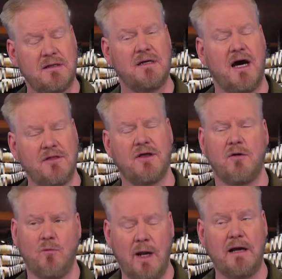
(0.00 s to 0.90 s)
I
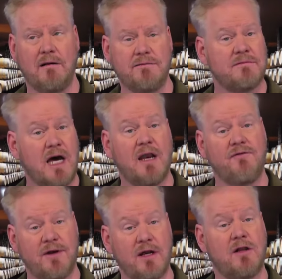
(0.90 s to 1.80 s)
thought, well, not
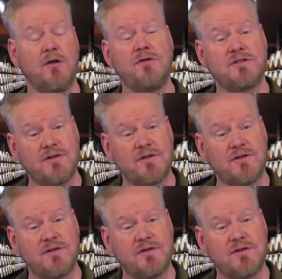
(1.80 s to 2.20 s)
if it includes the